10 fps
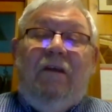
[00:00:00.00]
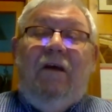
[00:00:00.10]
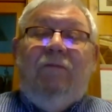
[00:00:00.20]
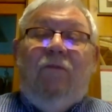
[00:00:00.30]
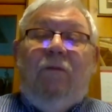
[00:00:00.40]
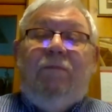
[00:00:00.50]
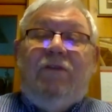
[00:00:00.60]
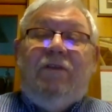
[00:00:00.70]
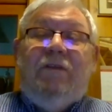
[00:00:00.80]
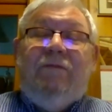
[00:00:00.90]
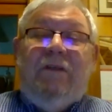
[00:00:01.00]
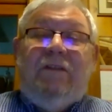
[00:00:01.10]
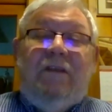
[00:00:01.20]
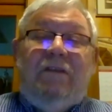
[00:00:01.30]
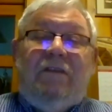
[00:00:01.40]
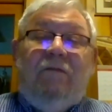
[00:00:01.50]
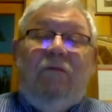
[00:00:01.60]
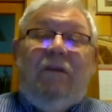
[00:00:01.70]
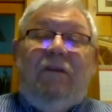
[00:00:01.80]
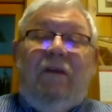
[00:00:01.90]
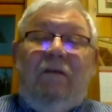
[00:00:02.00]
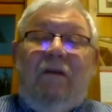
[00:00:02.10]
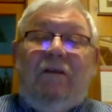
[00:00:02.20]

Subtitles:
some more specifics as to what their